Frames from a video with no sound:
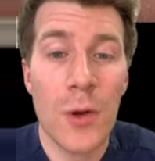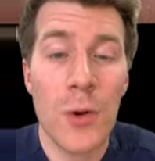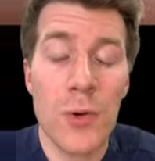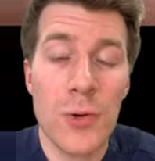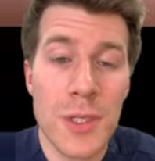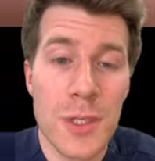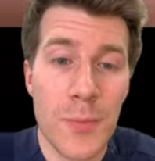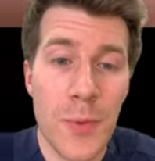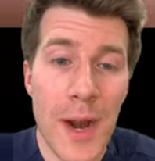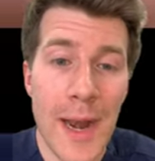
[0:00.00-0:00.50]

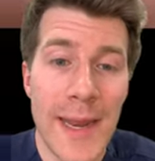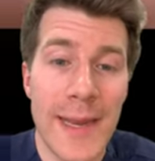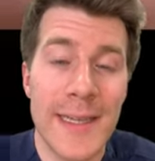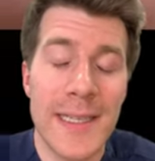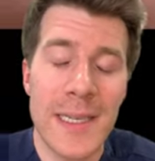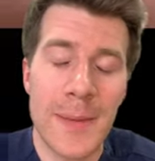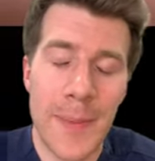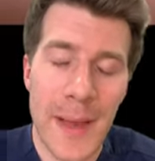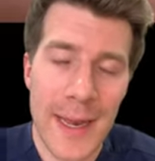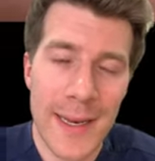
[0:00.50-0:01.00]
or spray,
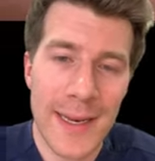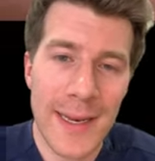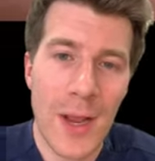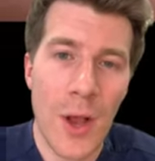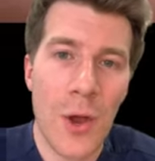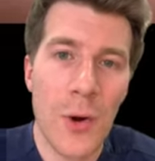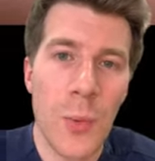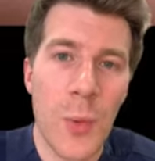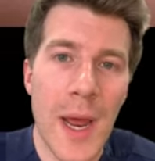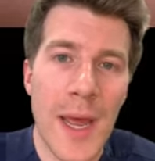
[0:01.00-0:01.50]
depending
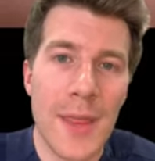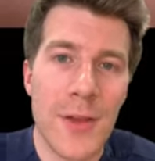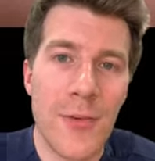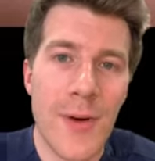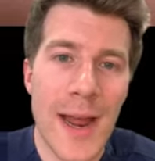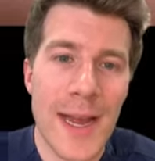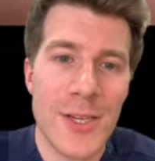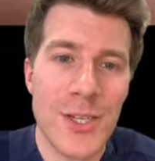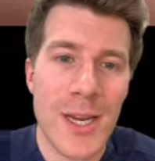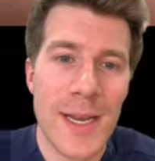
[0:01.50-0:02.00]
on where the
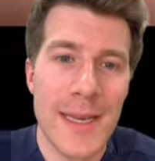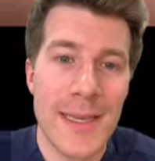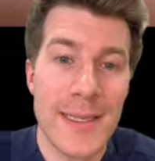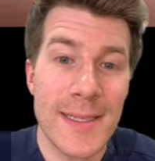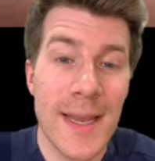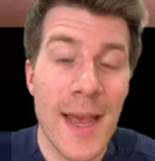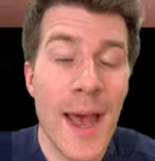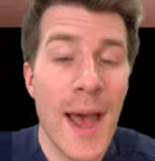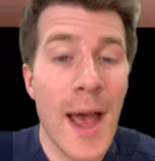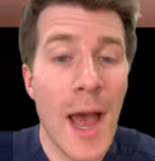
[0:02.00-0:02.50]
rash
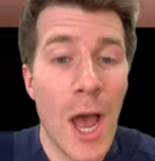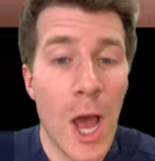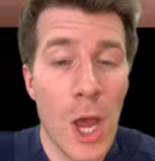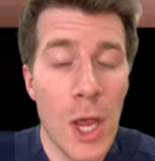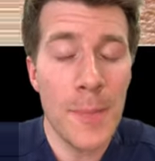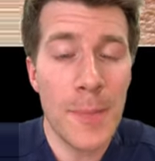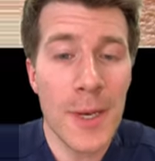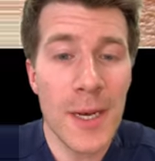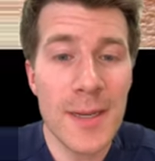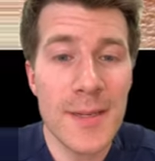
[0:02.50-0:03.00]
is. I
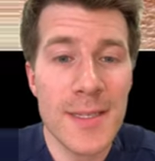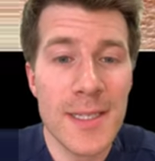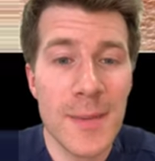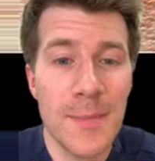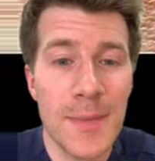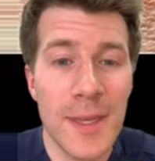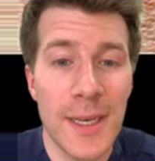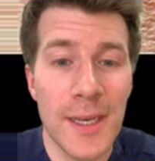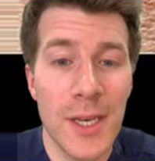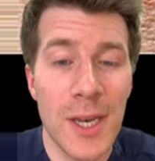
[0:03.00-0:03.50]
you learned
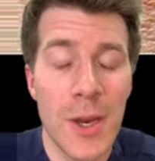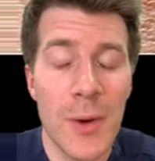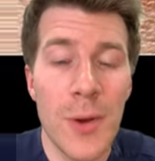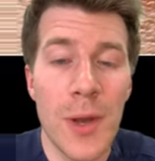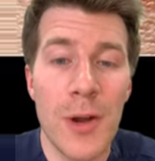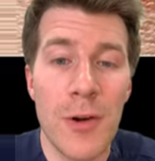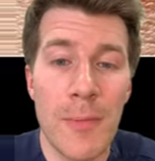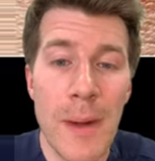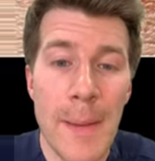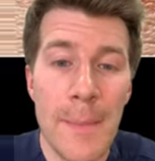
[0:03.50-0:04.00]
something new,
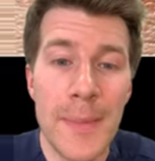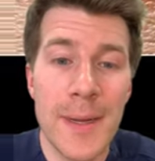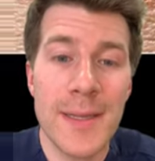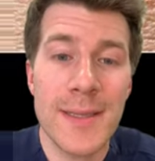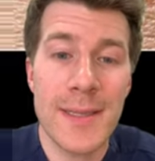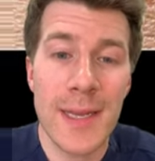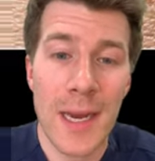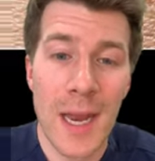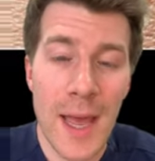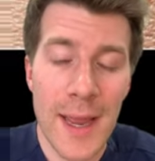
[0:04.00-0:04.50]
and remember
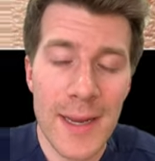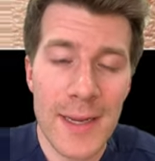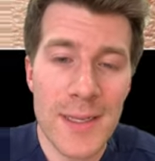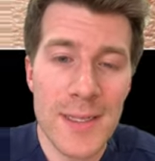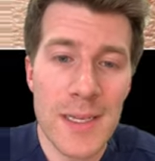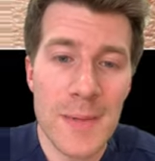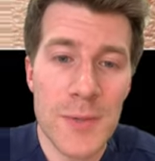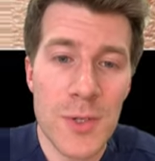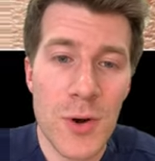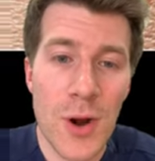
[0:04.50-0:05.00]
to like and
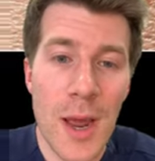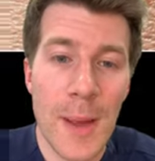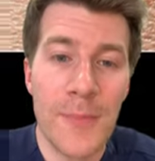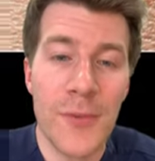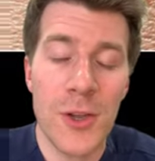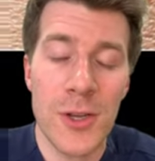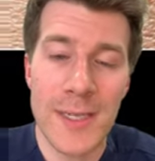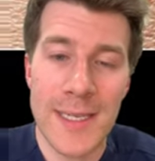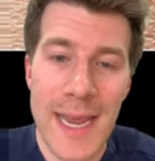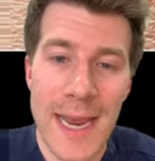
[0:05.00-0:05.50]
subscribe
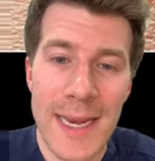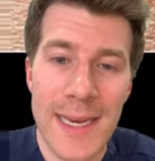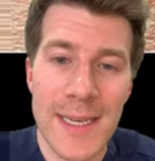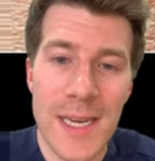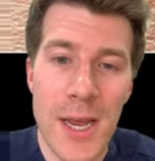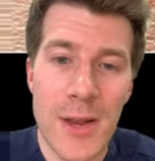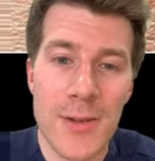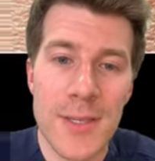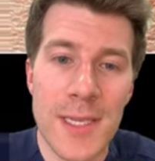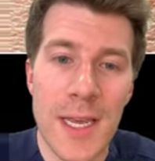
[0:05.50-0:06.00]
for your daily
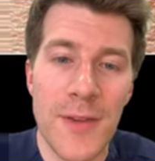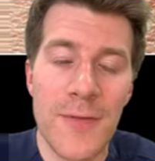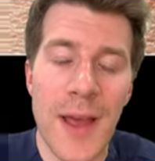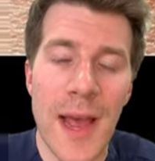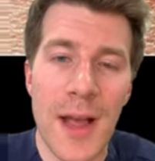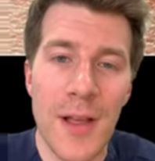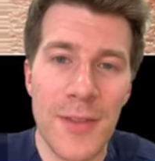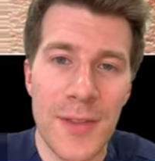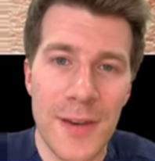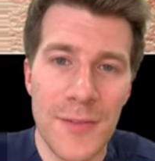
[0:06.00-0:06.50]
dose of
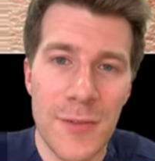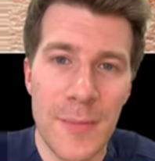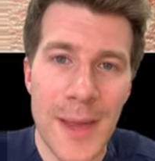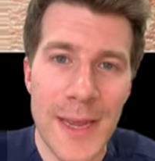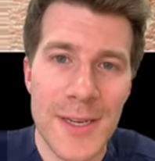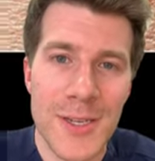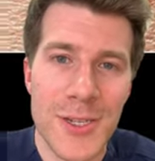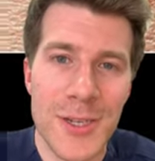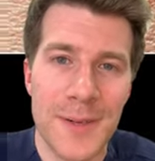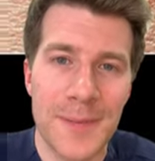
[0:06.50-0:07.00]
health
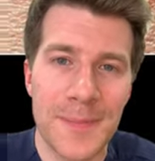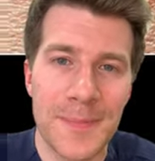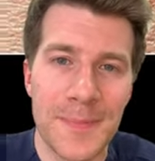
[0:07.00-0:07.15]
information.